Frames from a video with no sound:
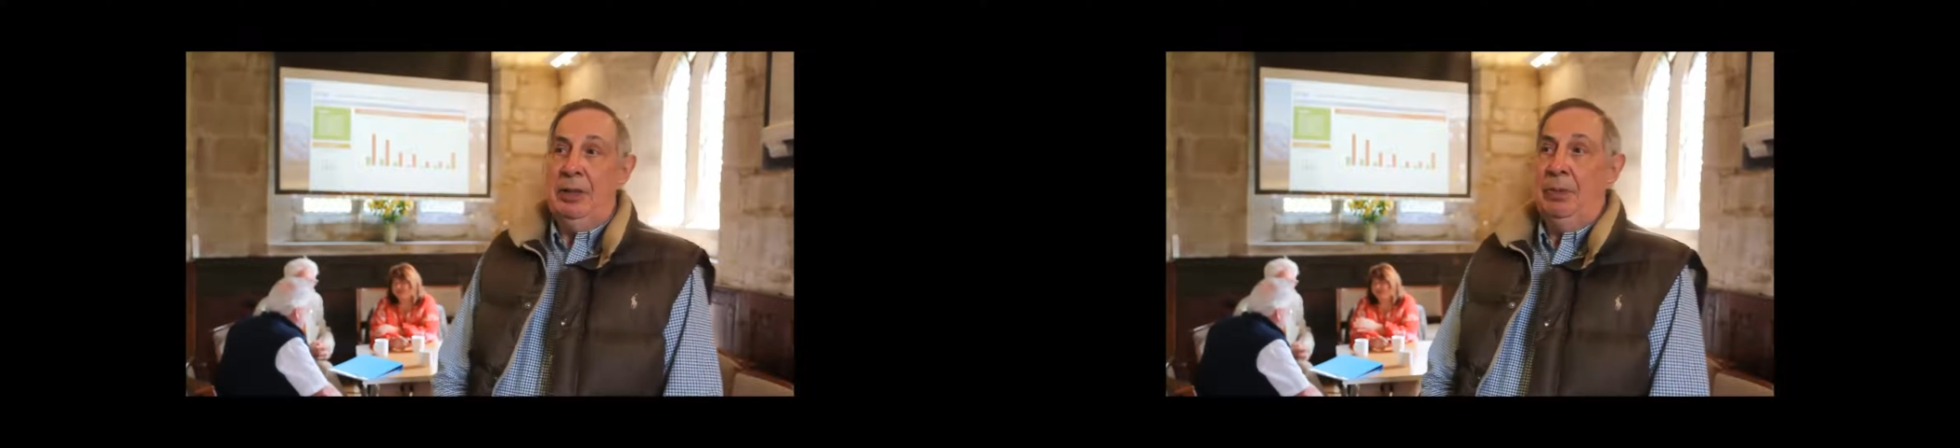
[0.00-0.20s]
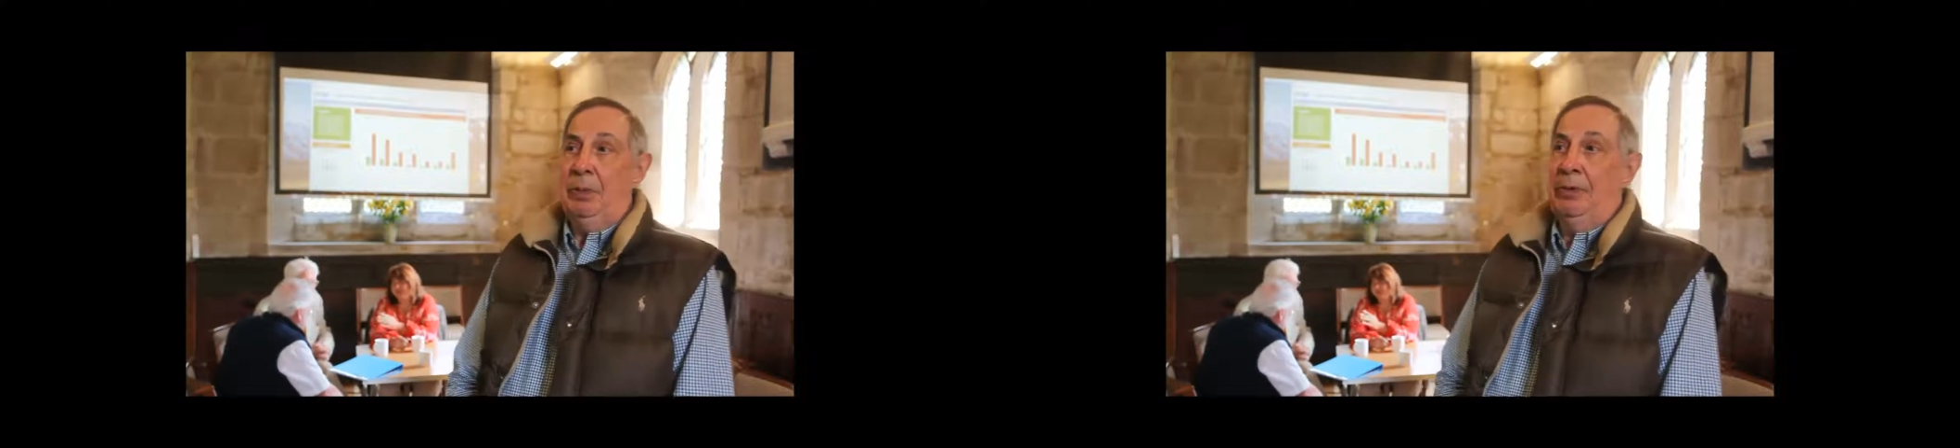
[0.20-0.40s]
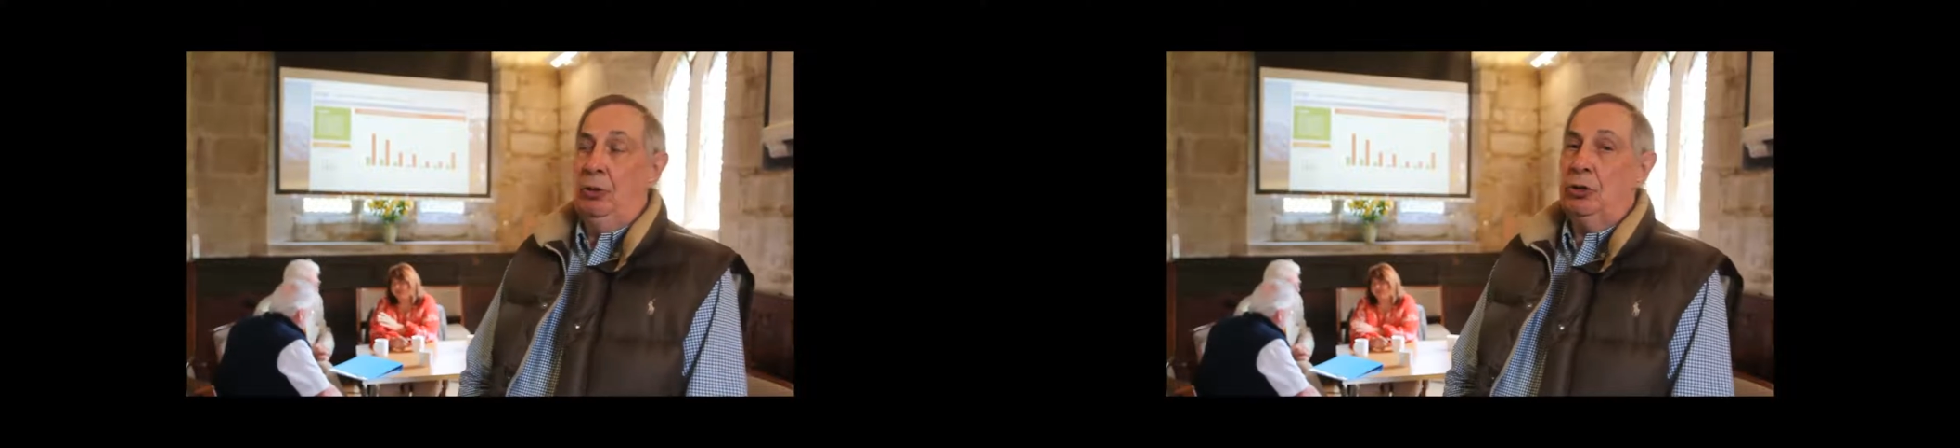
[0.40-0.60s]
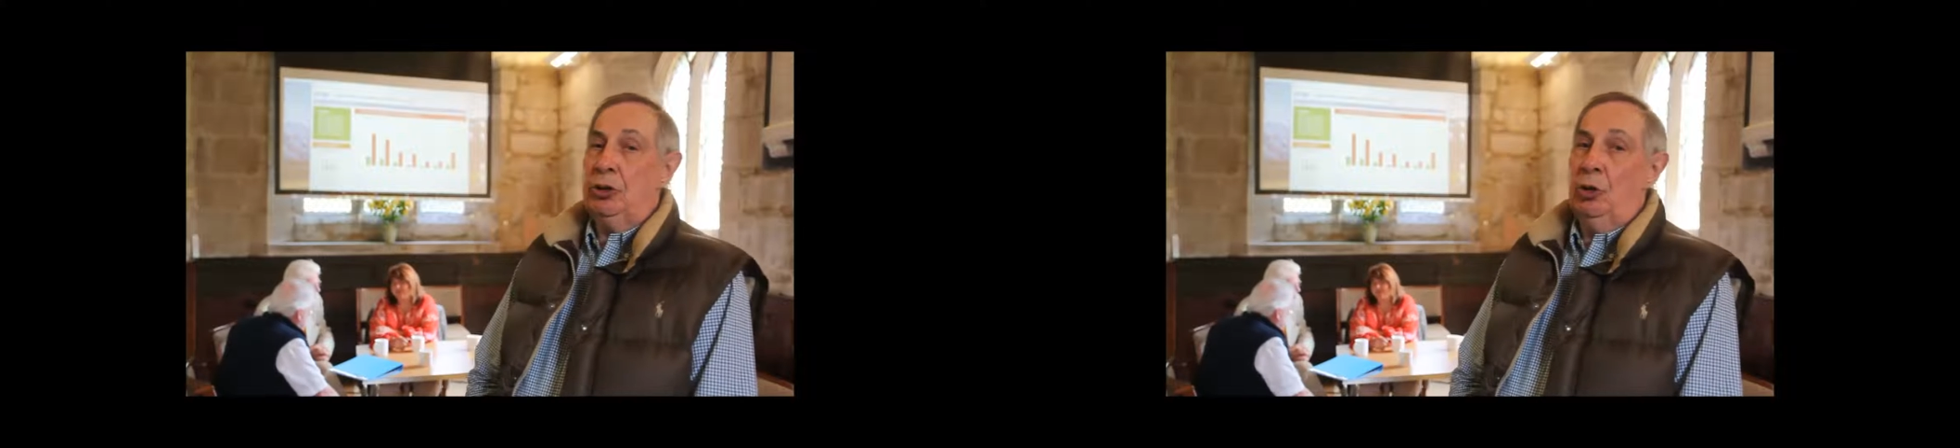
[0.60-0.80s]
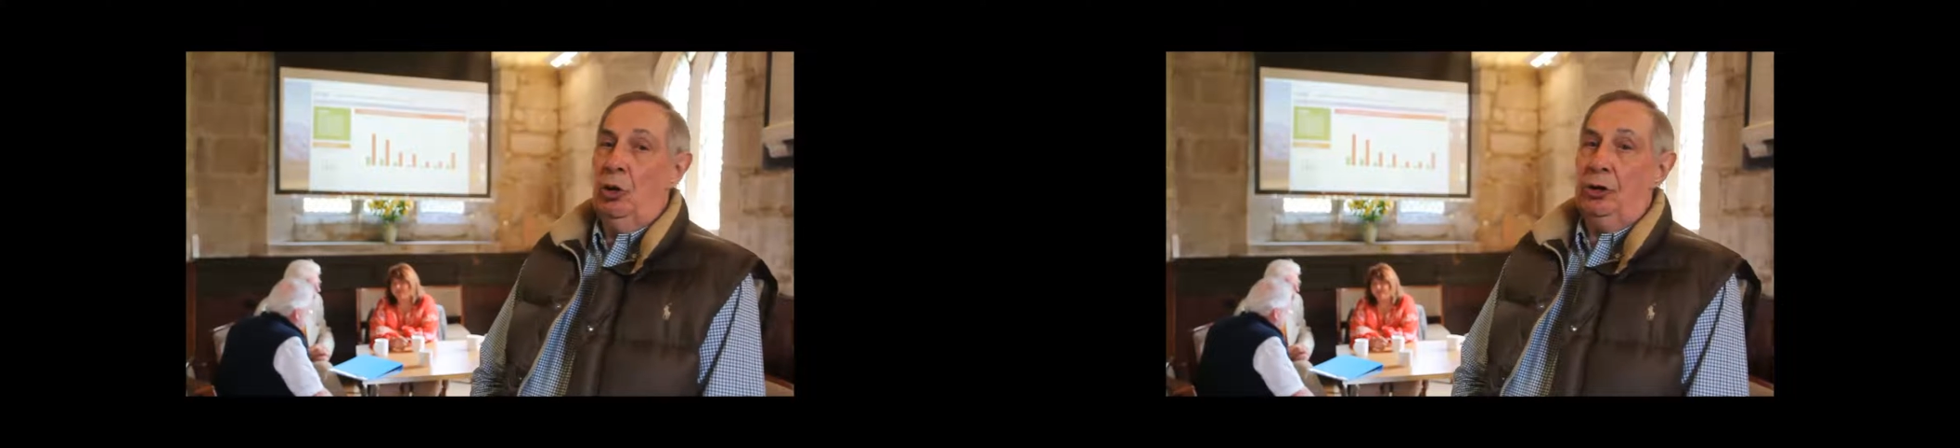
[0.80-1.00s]
but we've
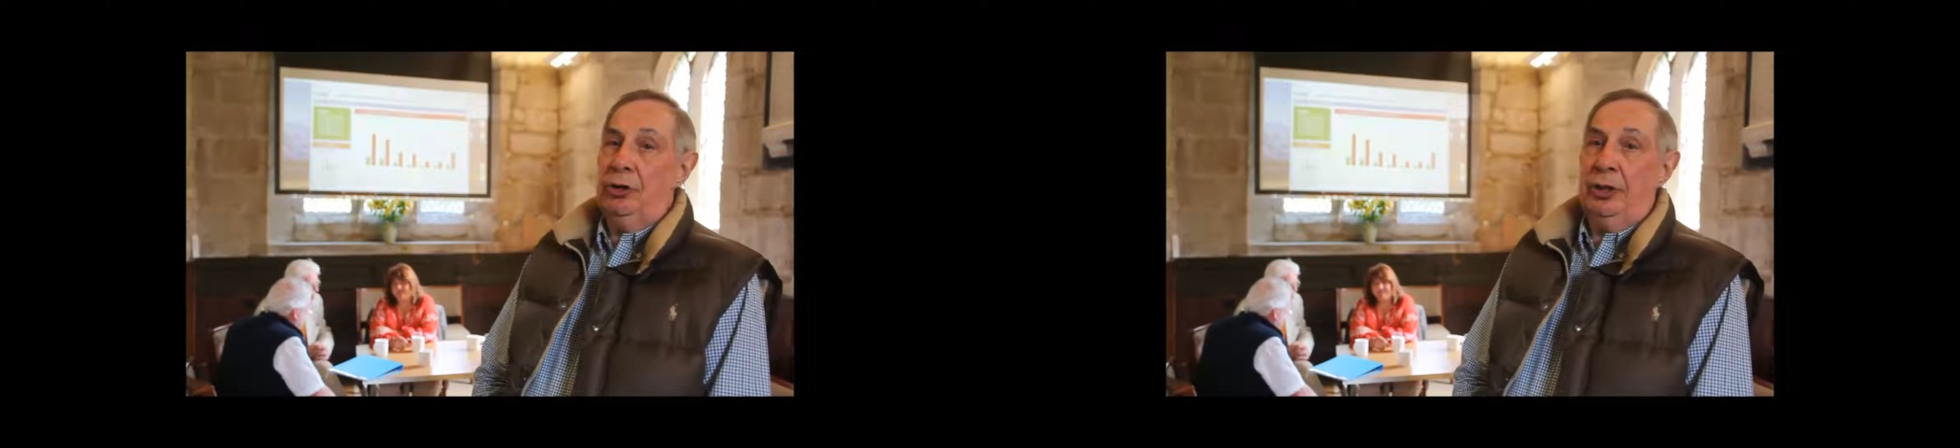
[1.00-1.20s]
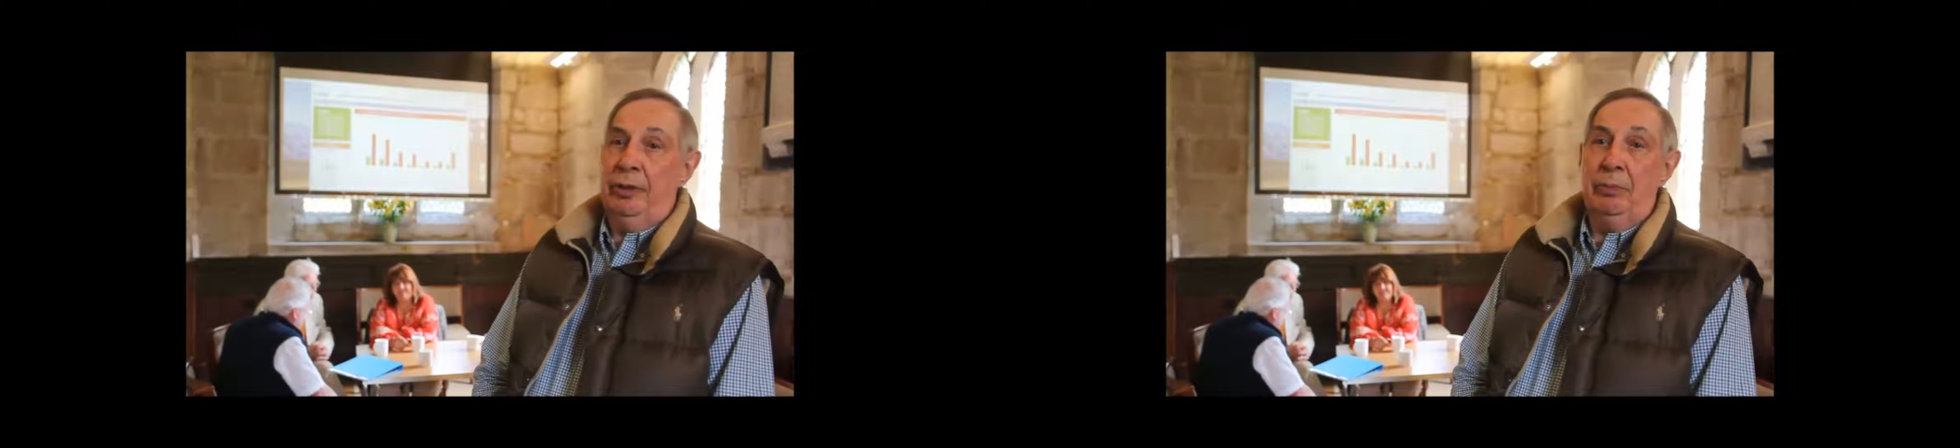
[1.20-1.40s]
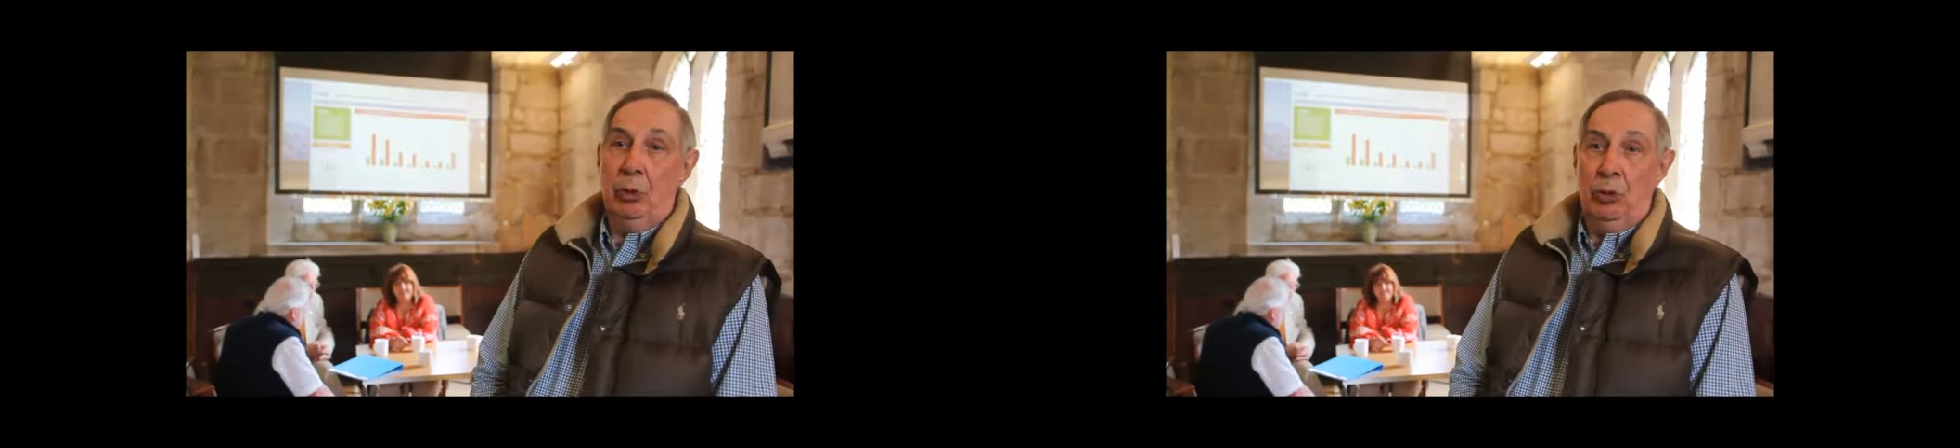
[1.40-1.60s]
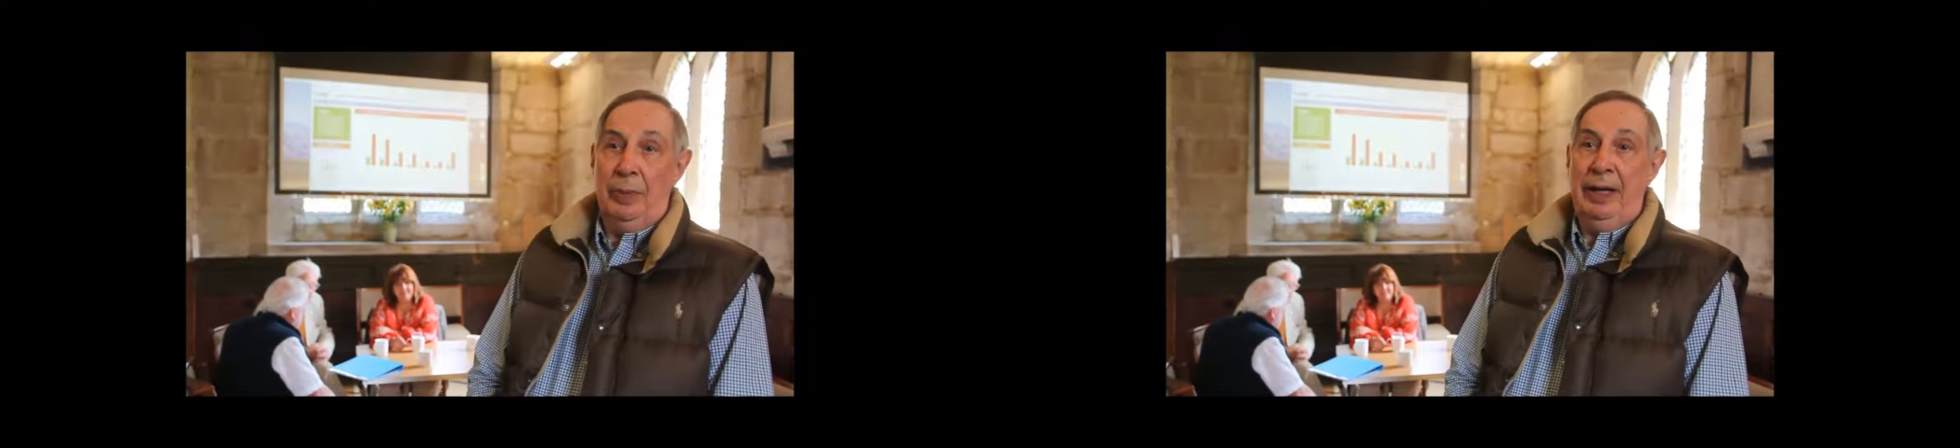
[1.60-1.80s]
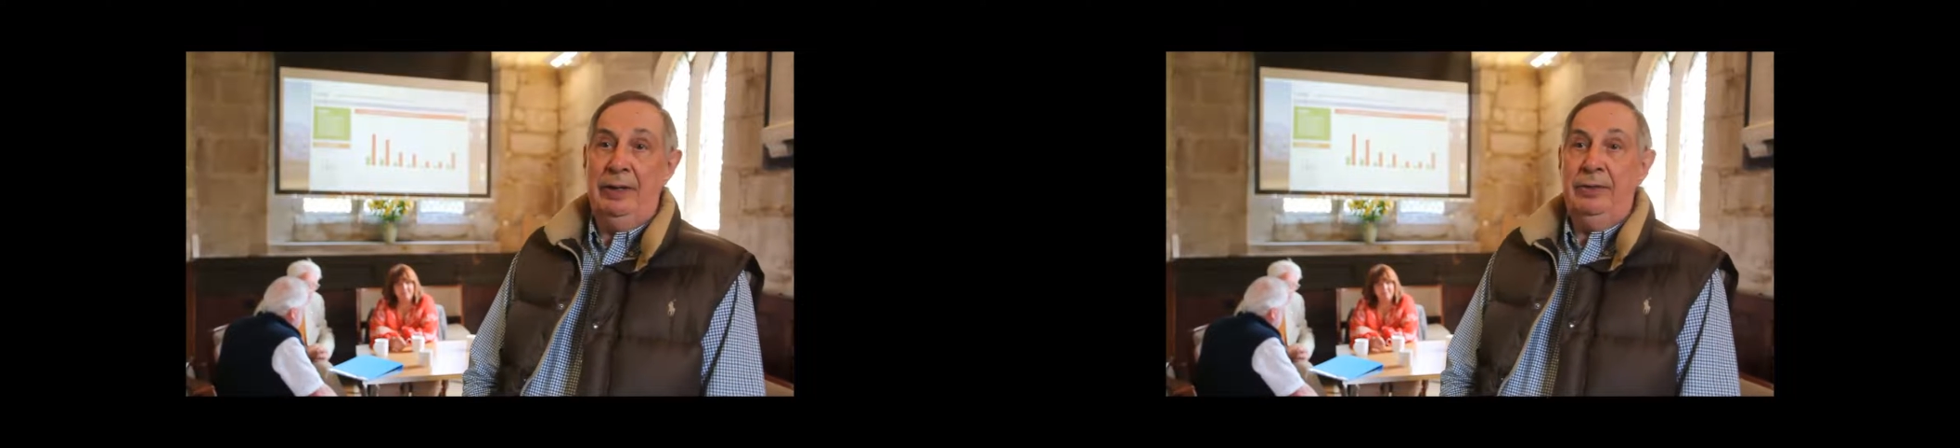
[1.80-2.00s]
also got broadband,